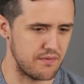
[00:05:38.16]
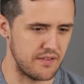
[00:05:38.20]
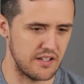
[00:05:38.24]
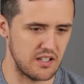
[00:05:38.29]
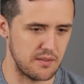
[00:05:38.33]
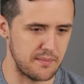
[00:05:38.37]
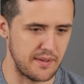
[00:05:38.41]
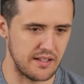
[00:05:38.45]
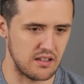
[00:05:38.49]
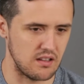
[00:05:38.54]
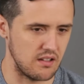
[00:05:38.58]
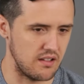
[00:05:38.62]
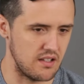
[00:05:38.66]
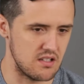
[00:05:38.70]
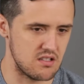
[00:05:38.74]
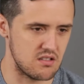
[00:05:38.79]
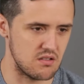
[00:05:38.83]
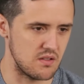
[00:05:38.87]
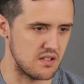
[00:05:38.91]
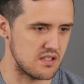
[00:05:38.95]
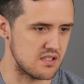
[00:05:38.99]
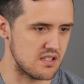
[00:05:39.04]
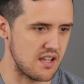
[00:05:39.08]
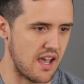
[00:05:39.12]
fundamental
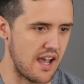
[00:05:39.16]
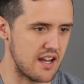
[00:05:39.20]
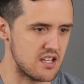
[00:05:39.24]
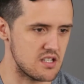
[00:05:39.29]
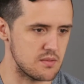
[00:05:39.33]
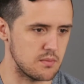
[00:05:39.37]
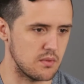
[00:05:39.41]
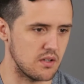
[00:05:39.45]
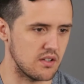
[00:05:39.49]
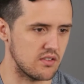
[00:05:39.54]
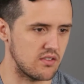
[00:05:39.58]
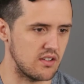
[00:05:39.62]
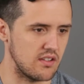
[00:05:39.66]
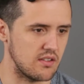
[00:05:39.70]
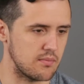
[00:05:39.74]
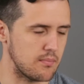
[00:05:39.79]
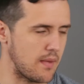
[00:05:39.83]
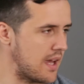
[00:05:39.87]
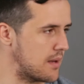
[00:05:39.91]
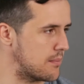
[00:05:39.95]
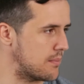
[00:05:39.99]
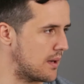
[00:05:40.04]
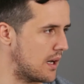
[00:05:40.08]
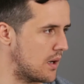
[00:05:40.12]
issue is HMRC's
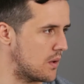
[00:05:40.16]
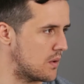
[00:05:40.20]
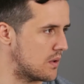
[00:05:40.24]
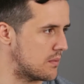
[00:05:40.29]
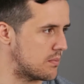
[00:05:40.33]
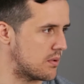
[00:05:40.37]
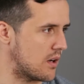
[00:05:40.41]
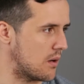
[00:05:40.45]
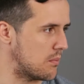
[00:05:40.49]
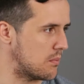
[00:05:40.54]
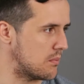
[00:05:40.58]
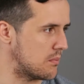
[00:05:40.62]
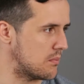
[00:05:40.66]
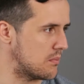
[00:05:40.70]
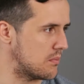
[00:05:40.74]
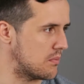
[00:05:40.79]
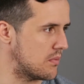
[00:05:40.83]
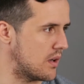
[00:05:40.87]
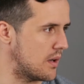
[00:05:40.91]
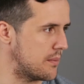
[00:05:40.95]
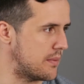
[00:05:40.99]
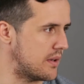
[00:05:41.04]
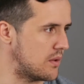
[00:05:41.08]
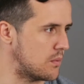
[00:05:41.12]
manpower problem.
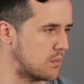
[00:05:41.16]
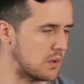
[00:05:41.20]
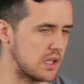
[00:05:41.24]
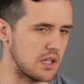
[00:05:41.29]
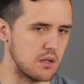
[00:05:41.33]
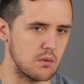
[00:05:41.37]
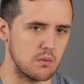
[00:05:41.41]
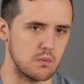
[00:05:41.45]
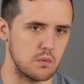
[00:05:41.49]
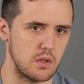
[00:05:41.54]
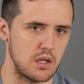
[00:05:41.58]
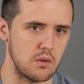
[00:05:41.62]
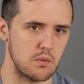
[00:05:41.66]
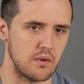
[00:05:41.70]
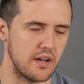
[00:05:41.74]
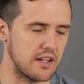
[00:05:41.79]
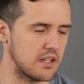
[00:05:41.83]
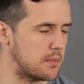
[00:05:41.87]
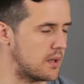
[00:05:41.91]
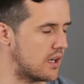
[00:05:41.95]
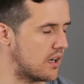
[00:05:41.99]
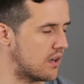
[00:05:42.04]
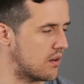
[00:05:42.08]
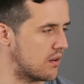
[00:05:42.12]
I mean, we write
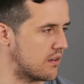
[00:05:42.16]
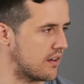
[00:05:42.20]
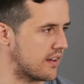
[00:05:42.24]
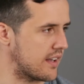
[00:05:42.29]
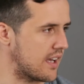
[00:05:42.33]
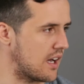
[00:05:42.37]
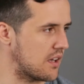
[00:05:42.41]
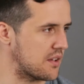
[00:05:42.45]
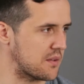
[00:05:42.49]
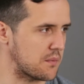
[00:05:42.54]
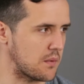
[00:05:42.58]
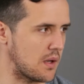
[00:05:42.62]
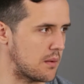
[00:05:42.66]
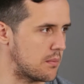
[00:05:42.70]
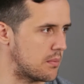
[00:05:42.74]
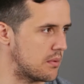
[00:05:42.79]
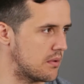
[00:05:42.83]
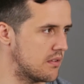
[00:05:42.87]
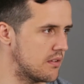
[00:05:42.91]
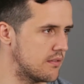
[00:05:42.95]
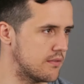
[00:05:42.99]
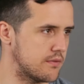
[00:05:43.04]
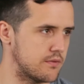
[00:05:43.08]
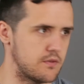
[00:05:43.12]
about it on AccountingWEB
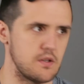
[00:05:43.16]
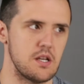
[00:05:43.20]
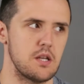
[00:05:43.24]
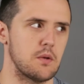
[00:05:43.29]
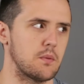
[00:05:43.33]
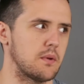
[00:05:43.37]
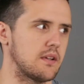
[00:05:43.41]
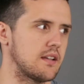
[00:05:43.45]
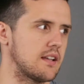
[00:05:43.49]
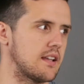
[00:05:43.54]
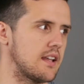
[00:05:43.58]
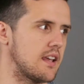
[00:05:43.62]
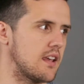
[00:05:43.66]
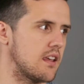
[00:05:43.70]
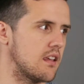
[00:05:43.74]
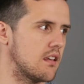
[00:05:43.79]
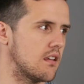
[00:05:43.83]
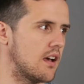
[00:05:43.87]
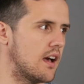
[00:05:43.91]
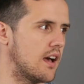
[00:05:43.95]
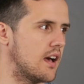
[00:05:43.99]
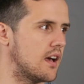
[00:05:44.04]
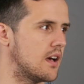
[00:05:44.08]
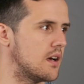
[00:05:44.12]
frequently.
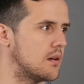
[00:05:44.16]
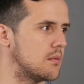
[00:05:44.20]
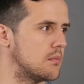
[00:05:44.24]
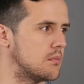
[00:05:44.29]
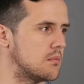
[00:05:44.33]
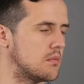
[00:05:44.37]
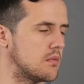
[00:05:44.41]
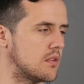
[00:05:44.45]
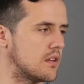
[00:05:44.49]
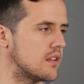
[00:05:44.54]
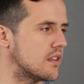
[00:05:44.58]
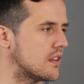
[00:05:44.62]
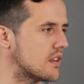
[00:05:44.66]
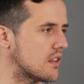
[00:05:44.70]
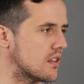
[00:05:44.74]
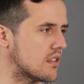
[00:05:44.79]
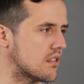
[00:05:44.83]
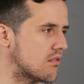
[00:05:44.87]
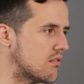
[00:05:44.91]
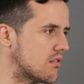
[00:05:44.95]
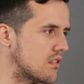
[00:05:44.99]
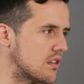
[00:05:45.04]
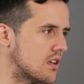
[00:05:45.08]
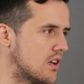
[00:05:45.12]

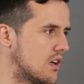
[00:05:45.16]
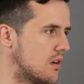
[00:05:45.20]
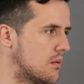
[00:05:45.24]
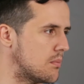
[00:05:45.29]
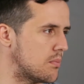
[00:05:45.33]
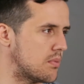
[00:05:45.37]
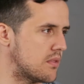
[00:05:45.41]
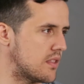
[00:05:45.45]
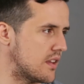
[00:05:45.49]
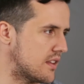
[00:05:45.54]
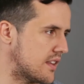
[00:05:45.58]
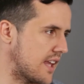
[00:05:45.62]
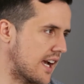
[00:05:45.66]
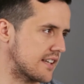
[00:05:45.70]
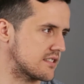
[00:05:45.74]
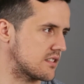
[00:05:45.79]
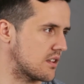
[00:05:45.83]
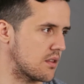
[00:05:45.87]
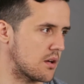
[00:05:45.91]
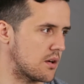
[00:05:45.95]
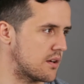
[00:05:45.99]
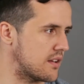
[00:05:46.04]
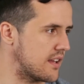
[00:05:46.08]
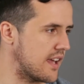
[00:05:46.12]
The tax
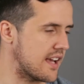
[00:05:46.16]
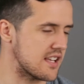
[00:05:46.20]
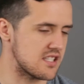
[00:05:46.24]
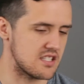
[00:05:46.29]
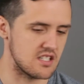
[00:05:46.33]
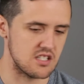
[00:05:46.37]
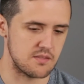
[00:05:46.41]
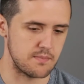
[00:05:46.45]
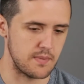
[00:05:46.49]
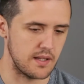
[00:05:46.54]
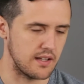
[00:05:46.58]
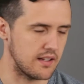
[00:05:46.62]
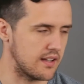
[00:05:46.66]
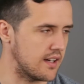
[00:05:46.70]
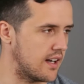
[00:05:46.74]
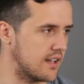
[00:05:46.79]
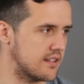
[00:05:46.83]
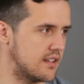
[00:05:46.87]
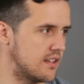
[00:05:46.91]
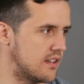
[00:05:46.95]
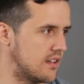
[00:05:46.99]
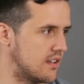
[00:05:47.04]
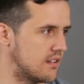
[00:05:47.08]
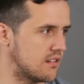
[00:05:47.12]
authority has just been
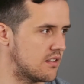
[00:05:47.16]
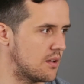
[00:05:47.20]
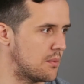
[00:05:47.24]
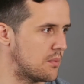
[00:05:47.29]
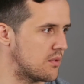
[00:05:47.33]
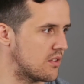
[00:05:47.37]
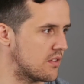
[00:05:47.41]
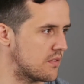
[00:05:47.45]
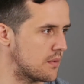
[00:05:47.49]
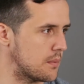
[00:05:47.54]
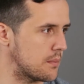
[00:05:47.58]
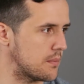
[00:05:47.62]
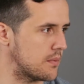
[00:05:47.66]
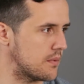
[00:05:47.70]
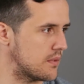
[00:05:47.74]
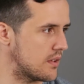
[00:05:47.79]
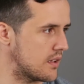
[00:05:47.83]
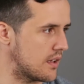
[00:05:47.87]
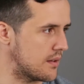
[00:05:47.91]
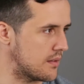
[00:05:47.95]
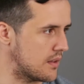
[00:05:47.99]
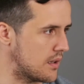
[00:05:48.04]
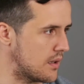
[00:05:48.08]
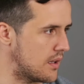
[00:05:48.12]
gutted in terms of
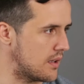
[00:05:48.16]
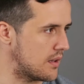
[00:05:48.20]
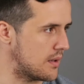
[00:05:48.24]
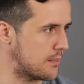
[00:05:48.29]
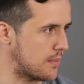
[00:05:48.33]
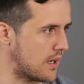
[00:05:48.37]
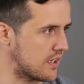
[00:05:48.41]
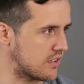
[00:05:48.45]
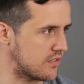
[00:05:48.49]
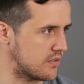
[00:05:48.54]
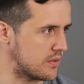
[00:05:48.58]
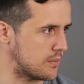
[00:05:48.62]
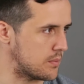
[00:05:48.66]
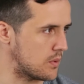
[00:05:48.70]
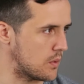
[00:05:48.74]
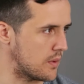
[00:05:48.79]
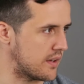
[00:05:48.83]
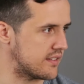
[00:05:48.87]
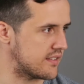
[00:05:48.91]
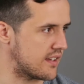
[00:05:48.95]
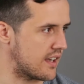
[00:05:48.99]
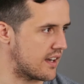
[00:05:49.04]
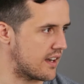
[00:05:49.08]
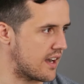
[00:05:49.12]
the amount of
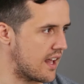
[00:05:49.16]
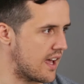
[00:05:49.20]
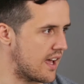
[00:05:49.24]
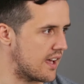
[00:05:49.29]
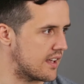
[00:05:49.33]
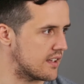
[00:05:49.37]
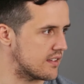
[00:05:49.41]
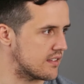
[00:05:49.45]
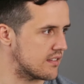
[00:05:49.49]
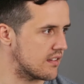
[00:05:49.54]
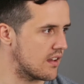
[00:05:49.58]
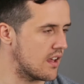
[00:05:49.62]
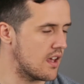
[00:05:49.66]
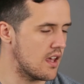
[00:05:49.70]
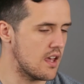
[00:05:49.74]
employees that it has.